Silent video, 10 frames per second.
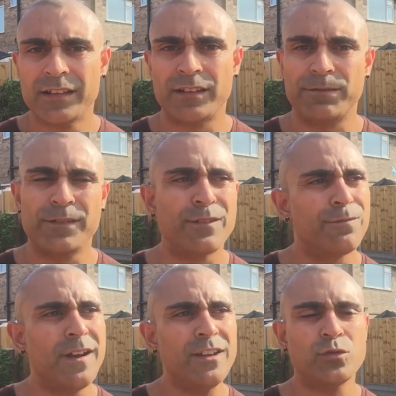the
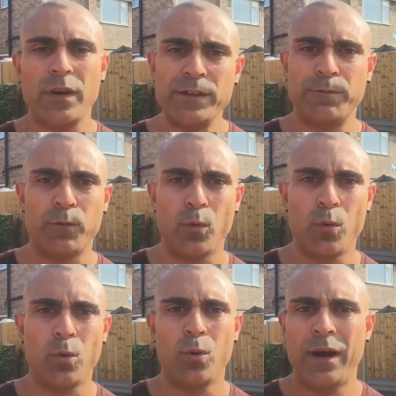first
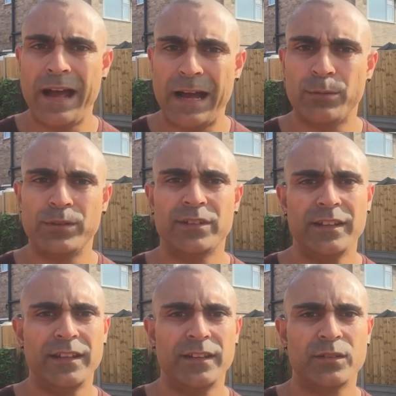24 hours
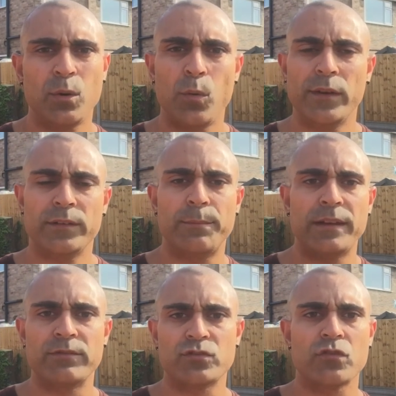is always a
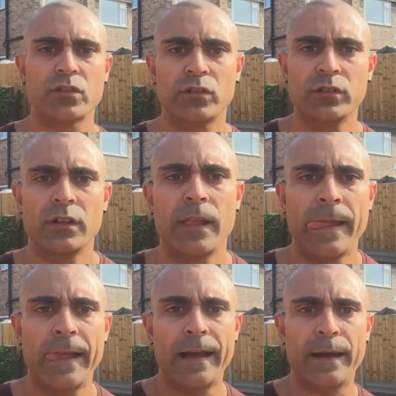bit of a struggle,
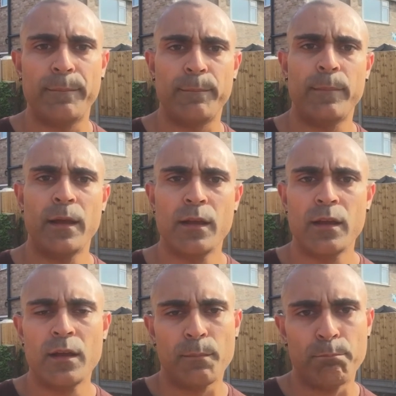um,
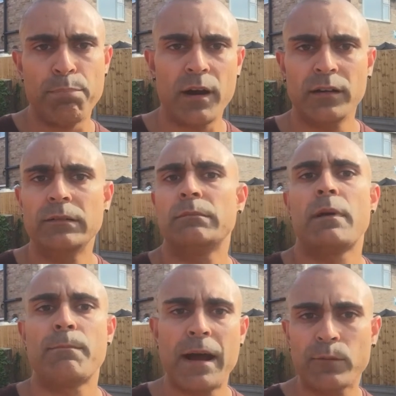but
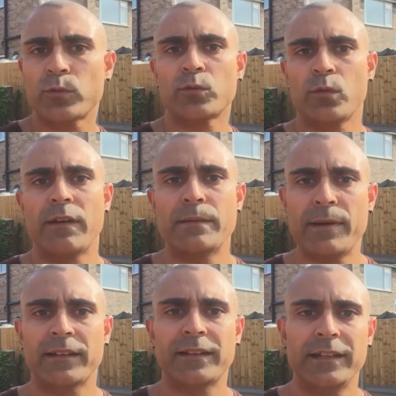my mind was already
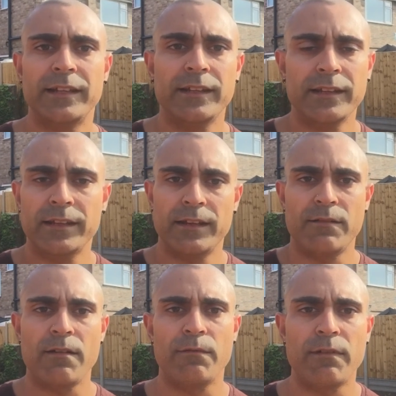mentally
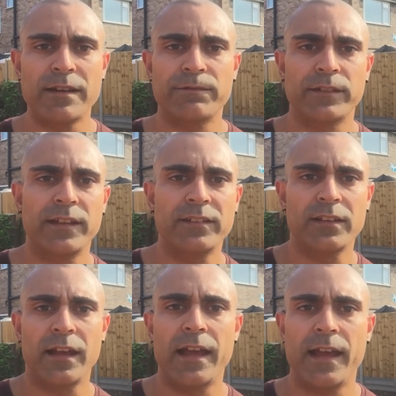ready for
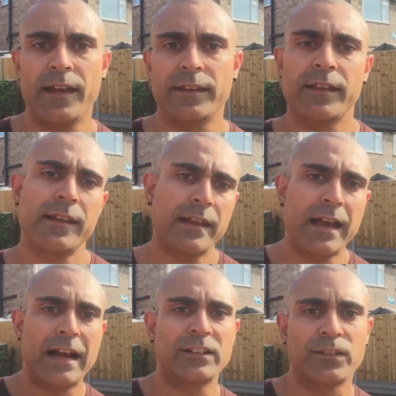this, and
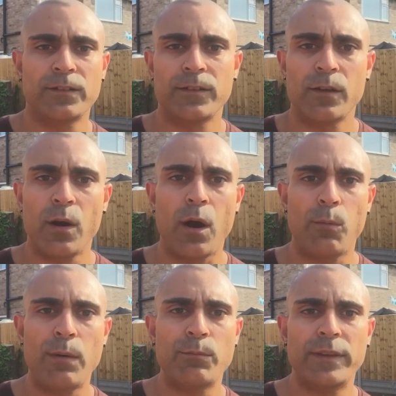I
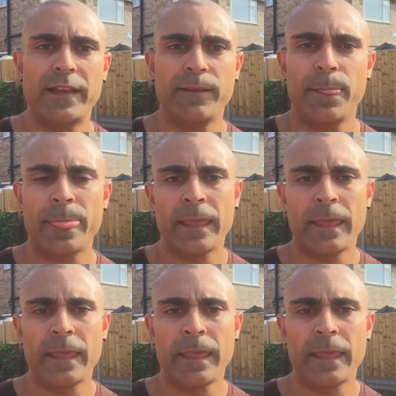went with it.